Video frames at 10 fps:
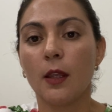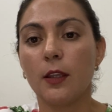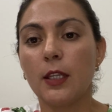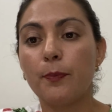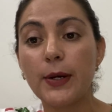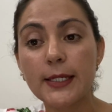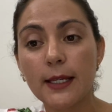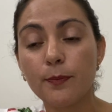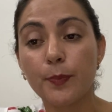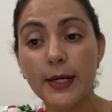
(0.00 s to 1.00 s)
the
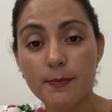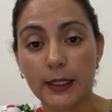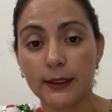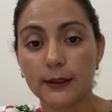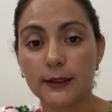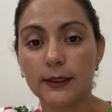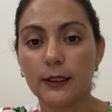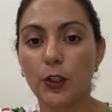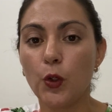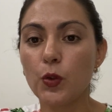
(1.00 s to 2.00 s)
present permanent.
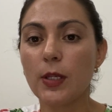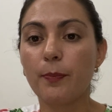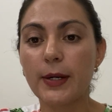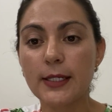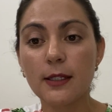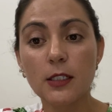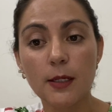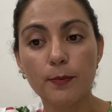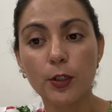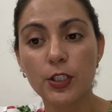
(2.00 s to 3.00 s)
Use the present
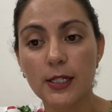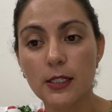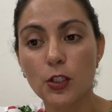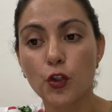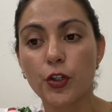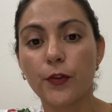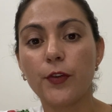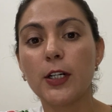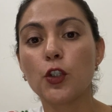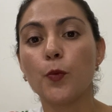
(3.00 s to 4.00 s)
simple tense to
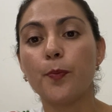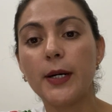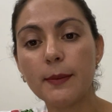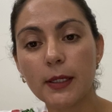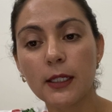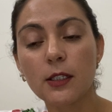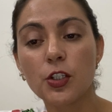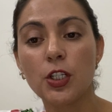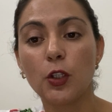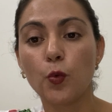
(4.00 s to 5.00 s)
refer to permanent
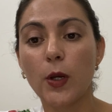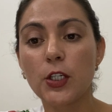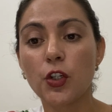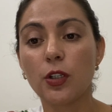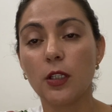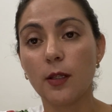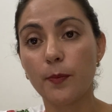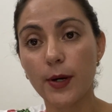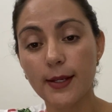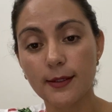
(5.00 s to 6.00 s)
situation in the
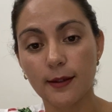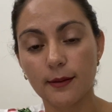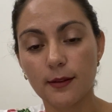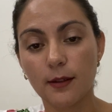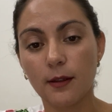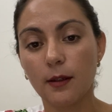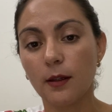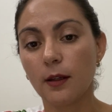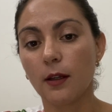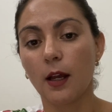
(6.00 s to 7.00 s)
present.
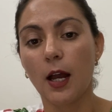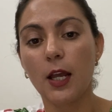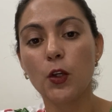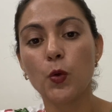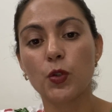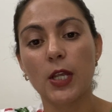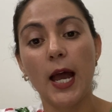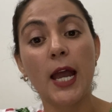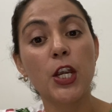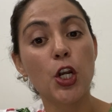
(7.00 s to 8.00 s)
I
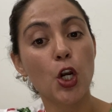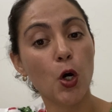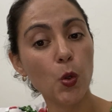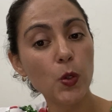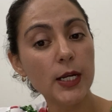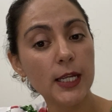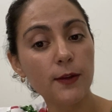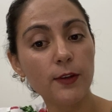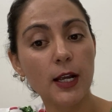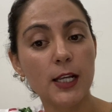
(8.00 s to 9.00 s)
know
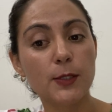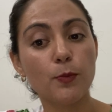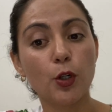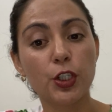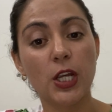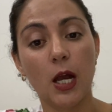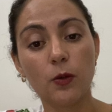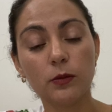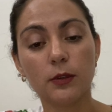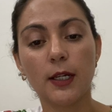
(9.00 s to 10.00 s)
live in a small
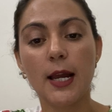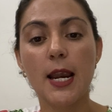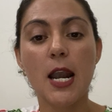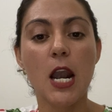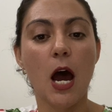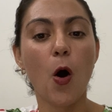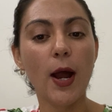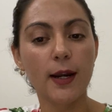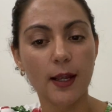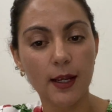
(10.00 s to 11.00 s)
town.
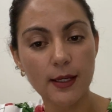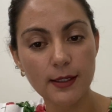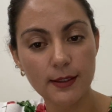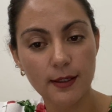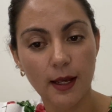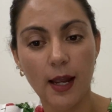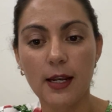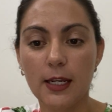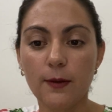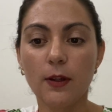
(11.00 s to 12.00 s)
Nowadays, I
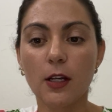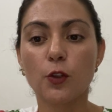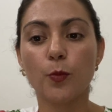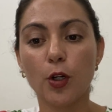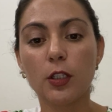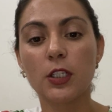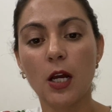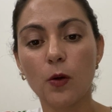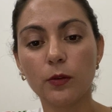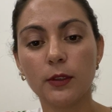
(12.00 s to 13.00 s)
live in a small
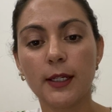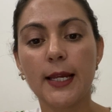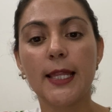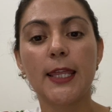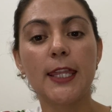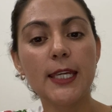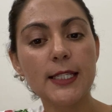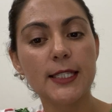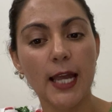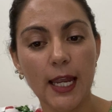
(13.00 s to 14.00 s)
town.
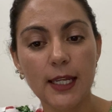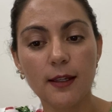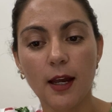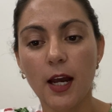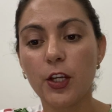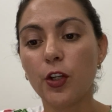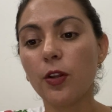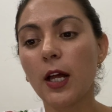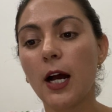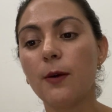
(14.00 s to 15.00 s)
This day, I
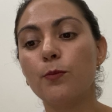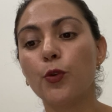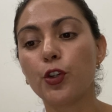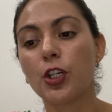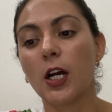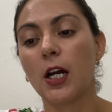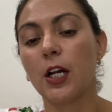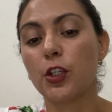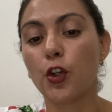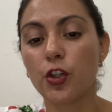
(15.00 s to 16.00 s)
don't have much
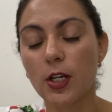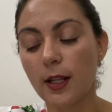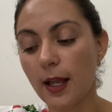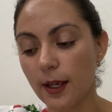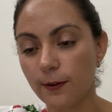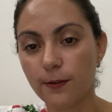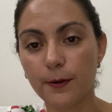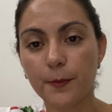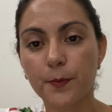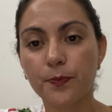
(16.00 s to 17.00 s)
social life.
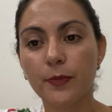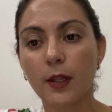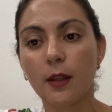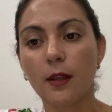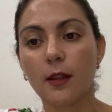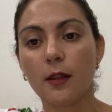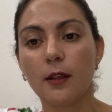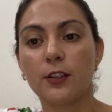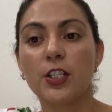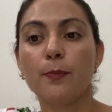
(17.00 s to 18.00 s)

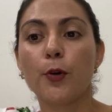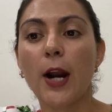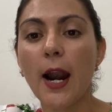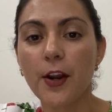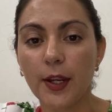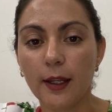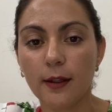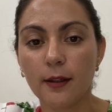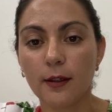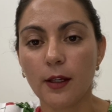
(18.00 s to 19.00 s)
Temporary.
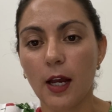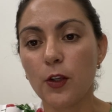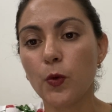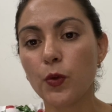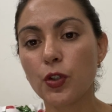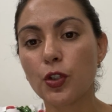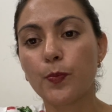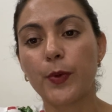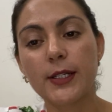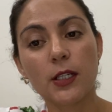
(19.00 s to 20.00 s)
I use
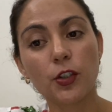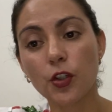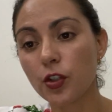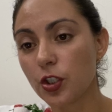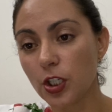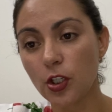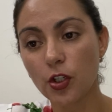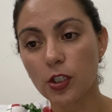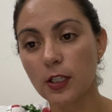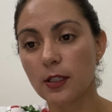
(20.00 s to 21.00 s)
present
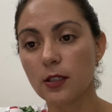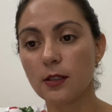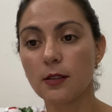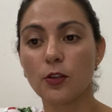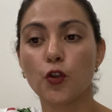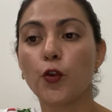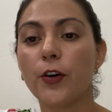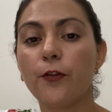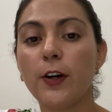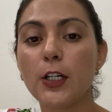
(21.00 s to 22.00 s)
continuous tenses to
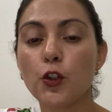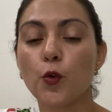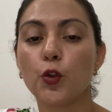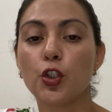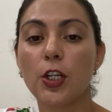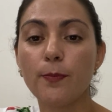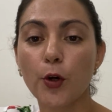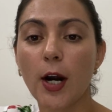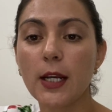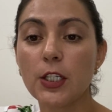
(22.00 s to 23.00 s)
refer to
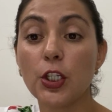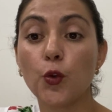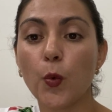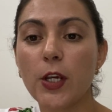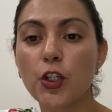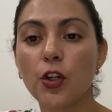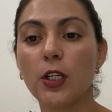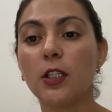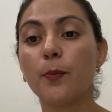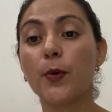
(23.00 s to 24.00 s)
temporary situation
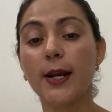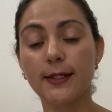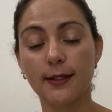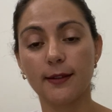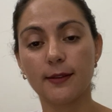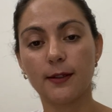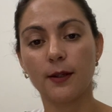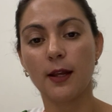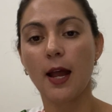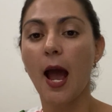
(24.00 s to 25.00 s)
in the present,
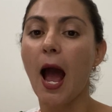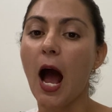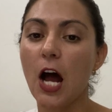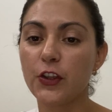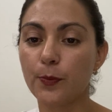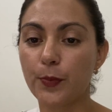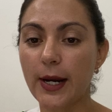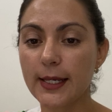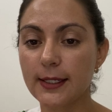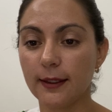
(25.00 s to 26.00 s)
at
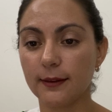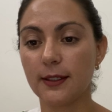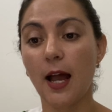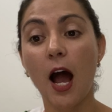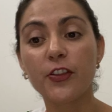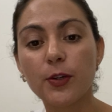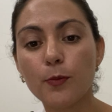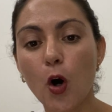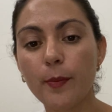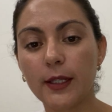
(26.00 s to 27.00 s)
the
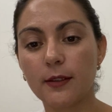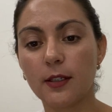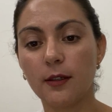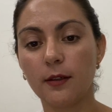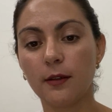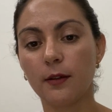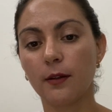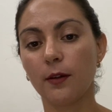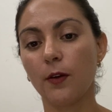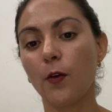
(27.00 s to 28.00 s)
moment,
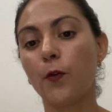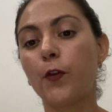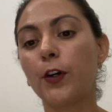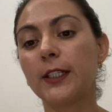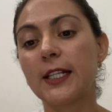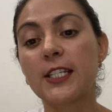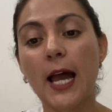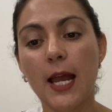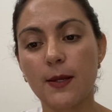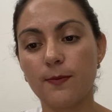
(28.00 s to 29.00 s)
for the
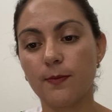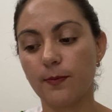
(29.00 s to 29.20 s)
time.